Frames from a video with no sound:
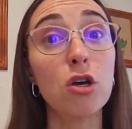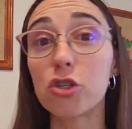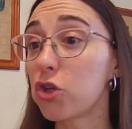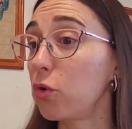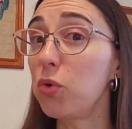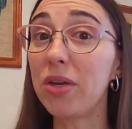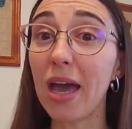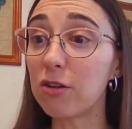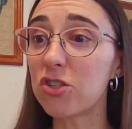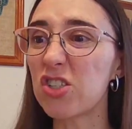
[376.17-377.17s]
So you
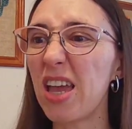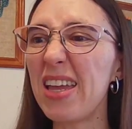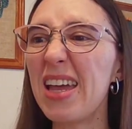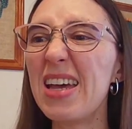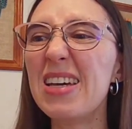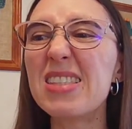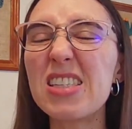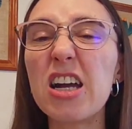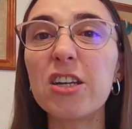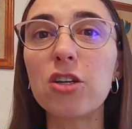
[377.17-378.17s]
cannot say,
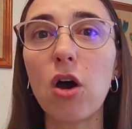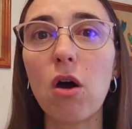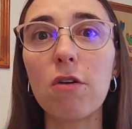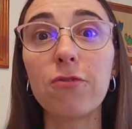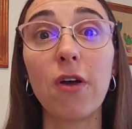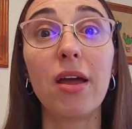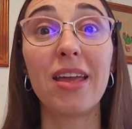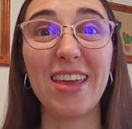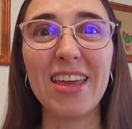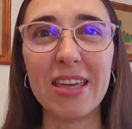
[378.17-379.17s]
turn off
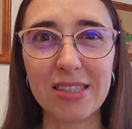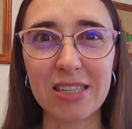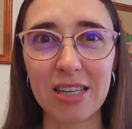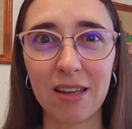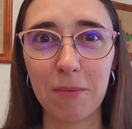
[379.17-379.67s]
it.